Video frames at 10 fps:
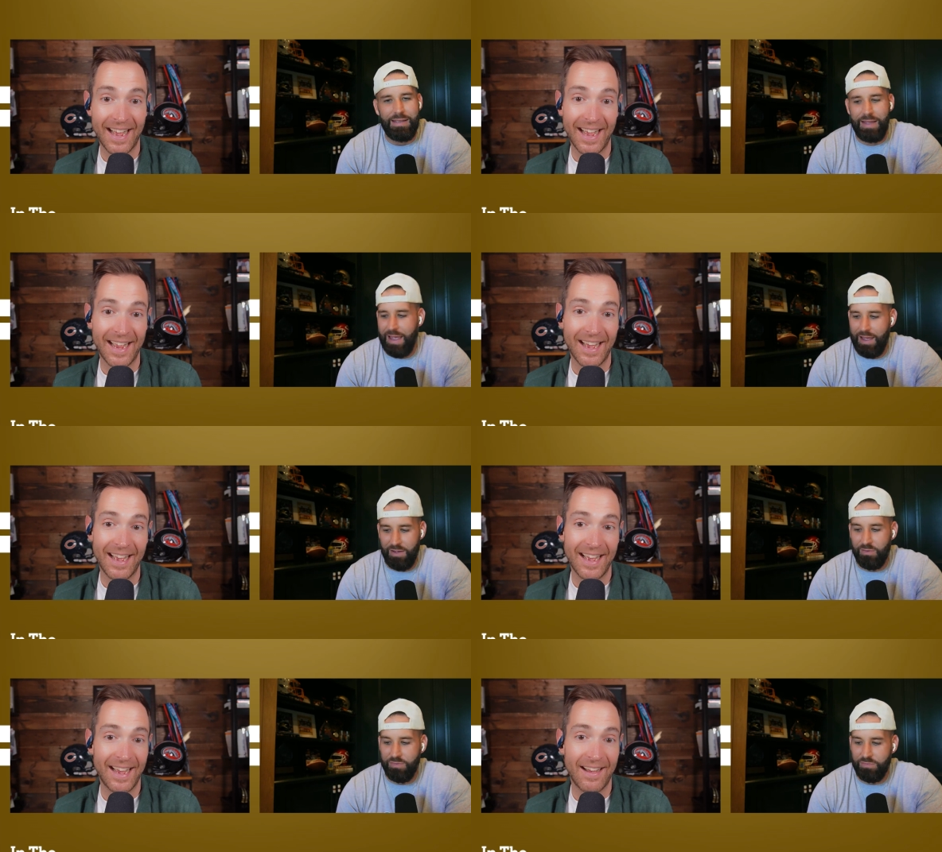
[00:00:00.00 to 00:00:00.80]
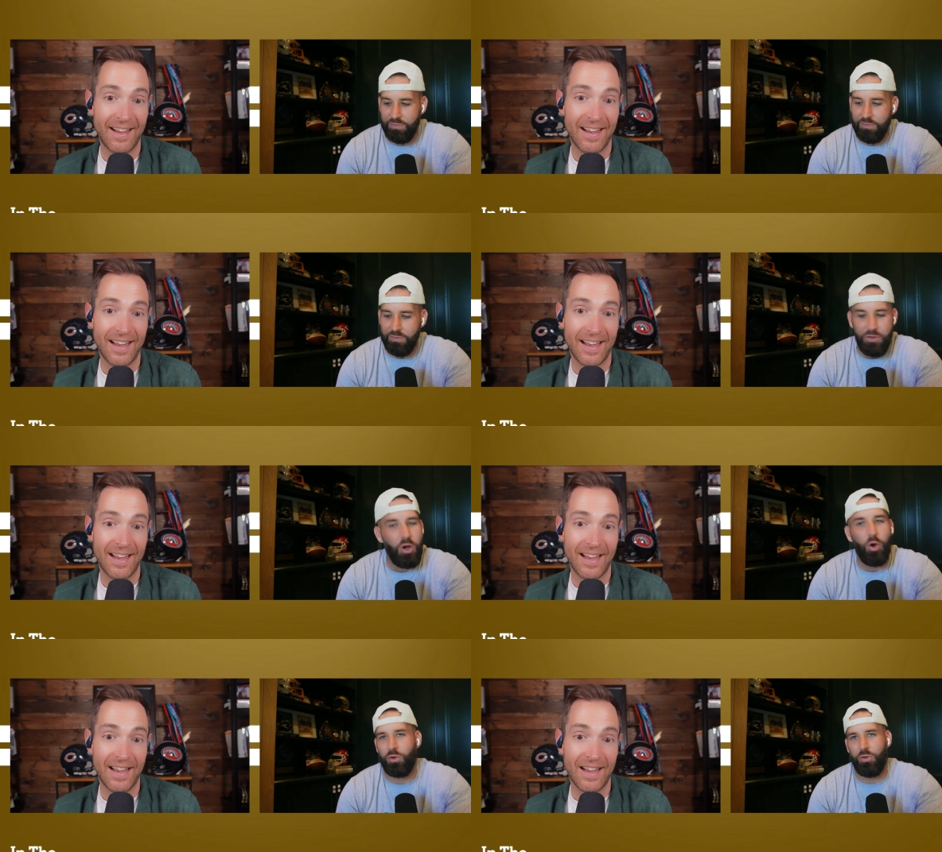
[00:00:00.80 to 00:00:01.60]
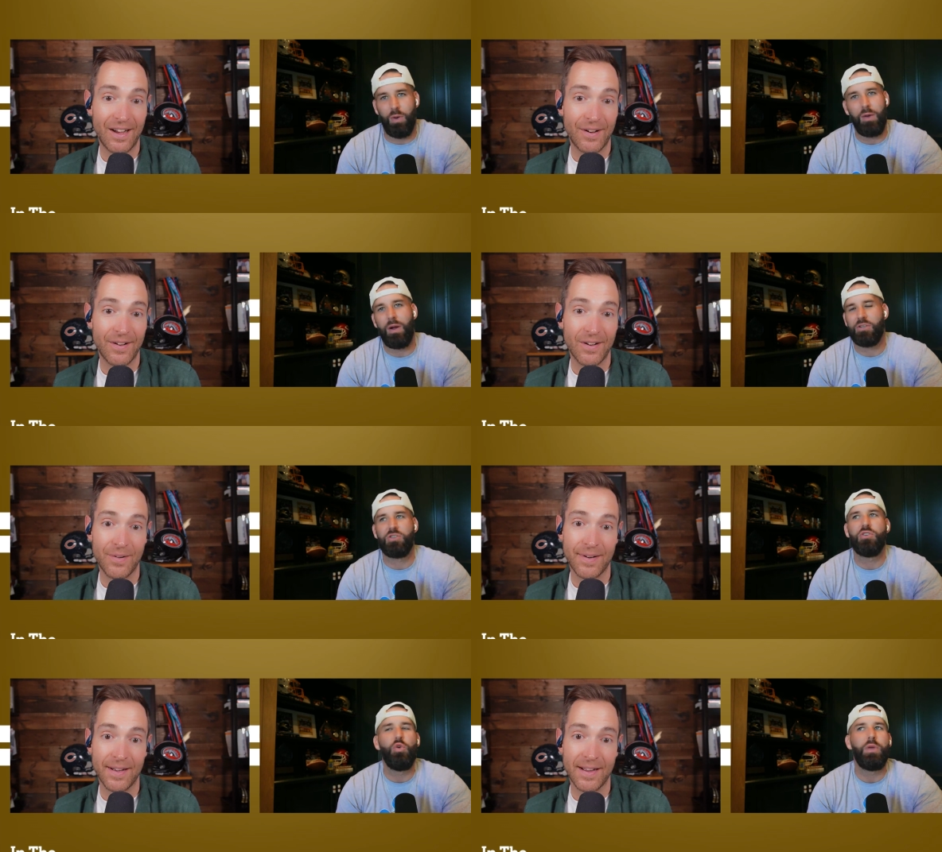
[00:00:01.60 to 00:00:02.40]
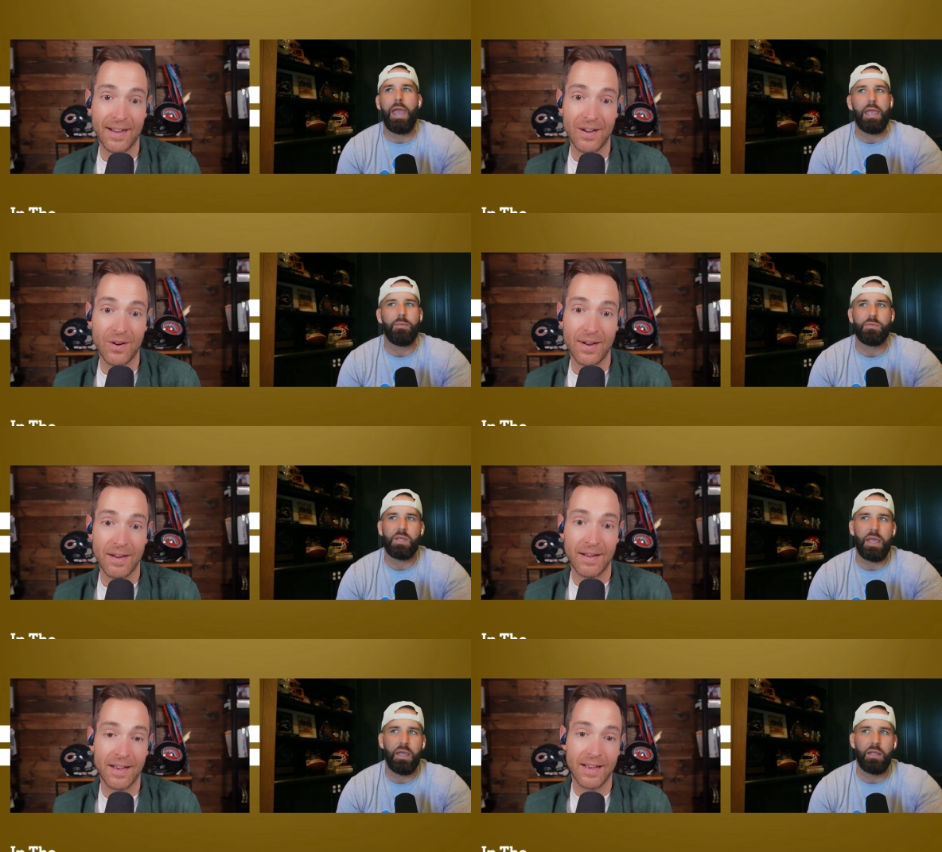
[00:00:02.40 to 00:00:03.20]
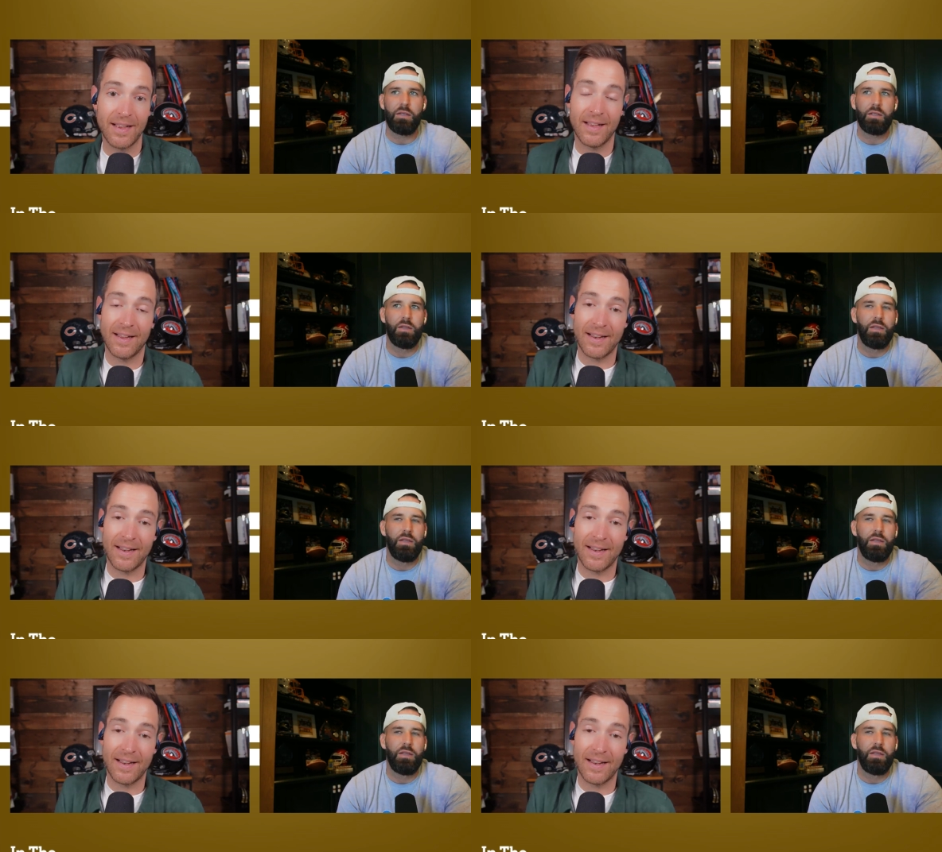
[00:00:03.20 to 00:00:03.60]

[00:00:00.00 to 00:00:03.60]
Speaker 1: have no clue. I watched two games and